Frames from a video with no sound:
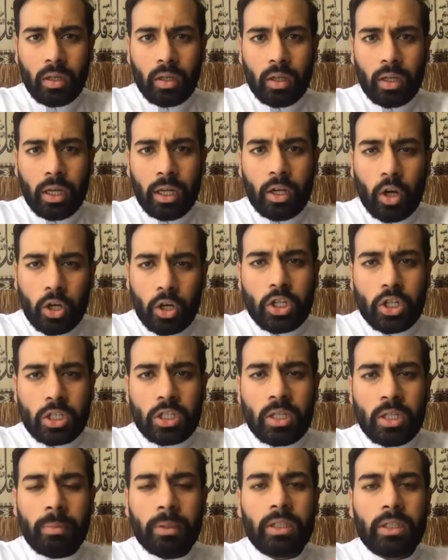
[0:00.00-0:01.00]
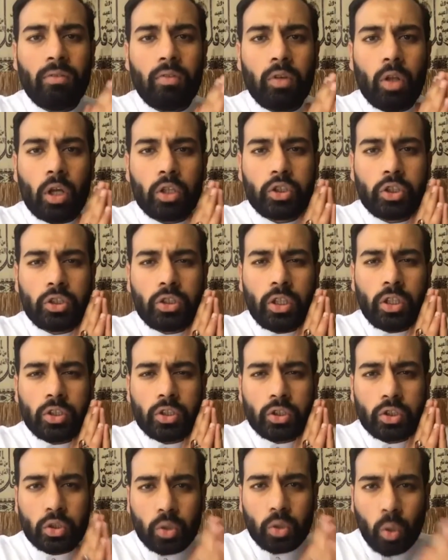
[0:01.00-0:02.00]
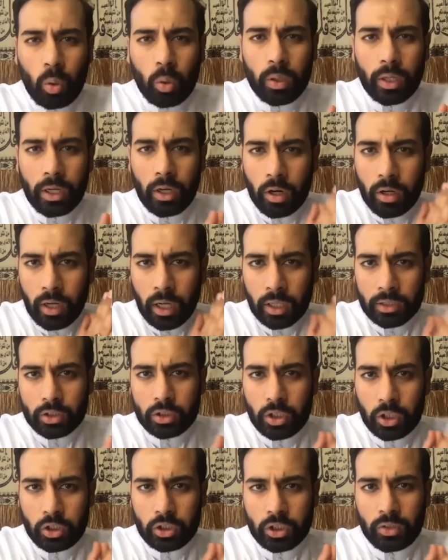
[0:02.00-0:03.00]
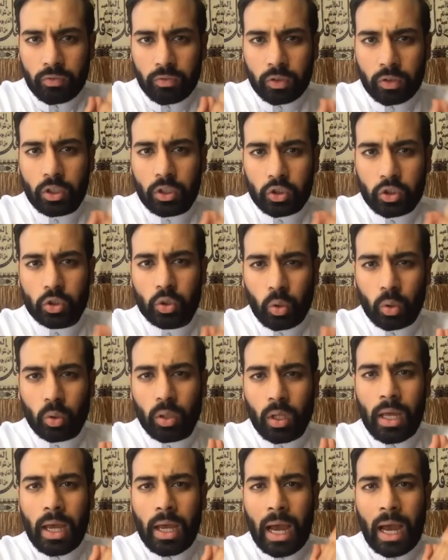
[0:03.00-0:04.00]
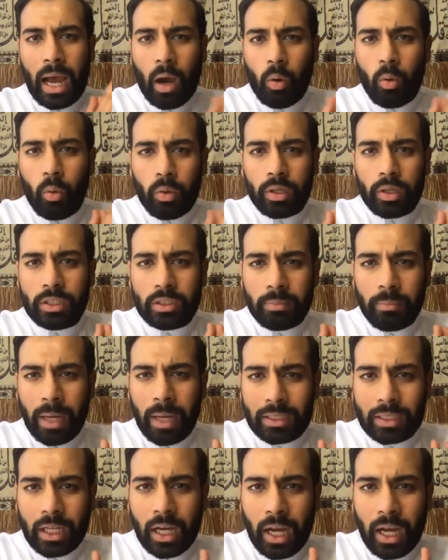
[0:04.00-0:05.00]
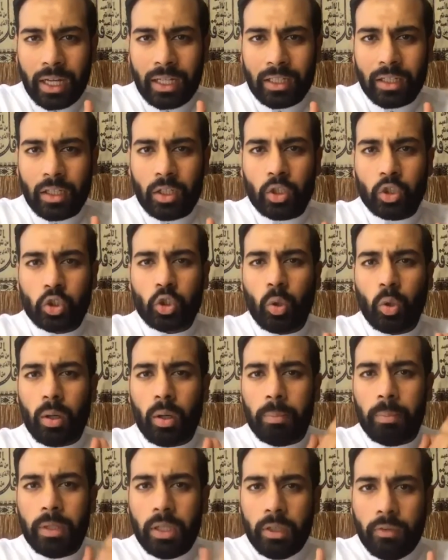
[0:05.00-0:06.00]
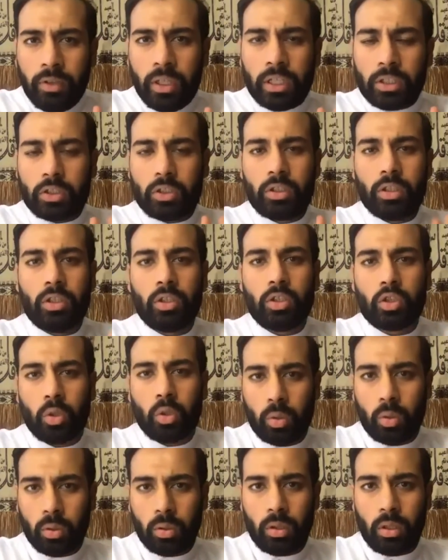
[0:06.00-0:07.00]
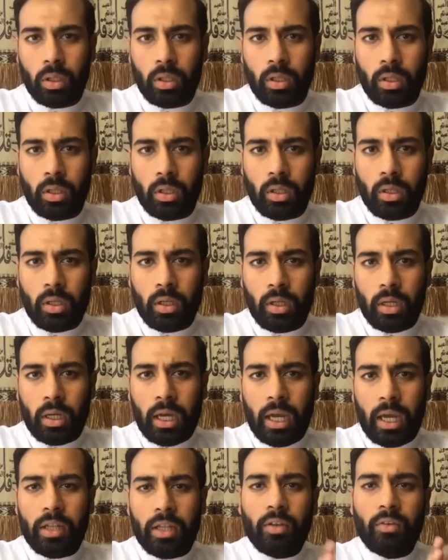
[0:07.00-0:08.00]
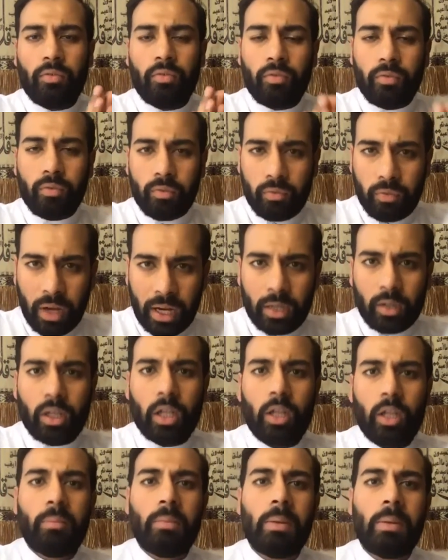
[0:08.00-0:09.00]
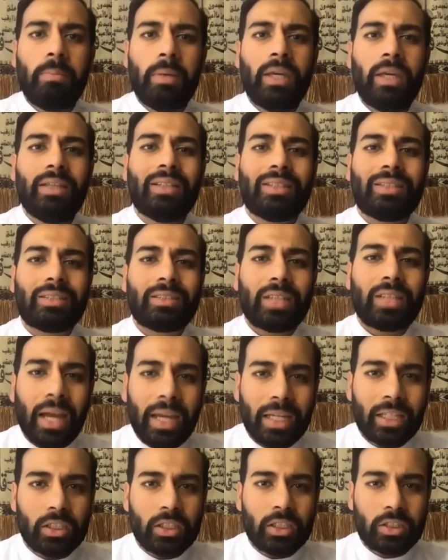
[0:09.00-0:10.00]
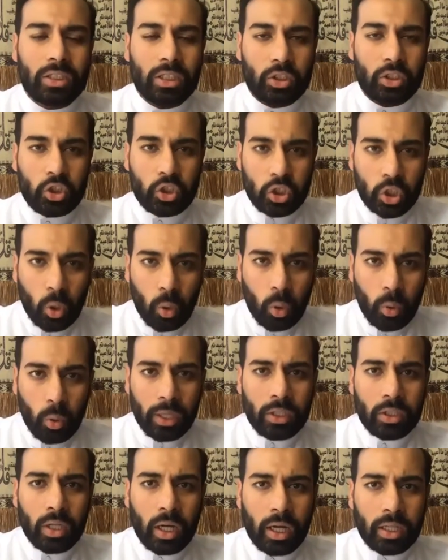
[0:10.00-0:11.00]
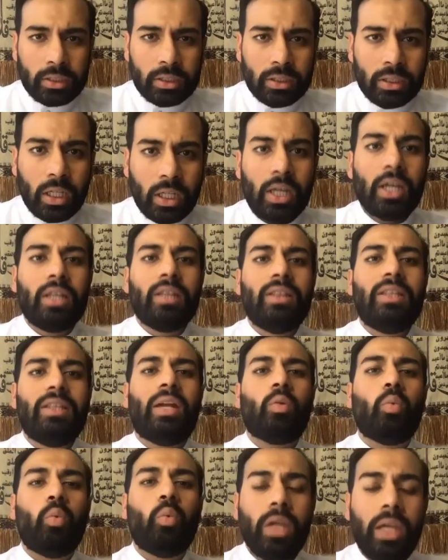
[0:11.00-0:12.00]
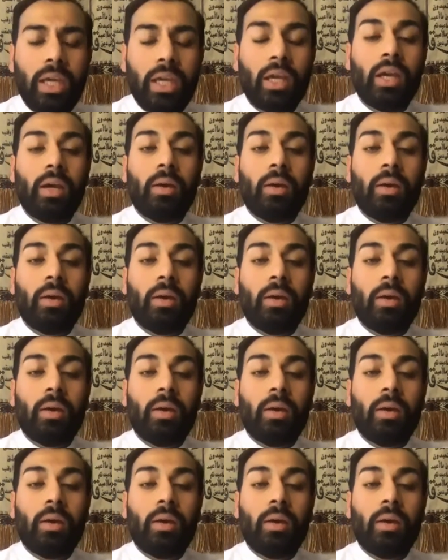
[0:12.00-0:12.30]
in urgency, but they've lost their soul and are not searching for their soul. How is mankind so oblivious to the soul? And the final element being the science that's showing us that we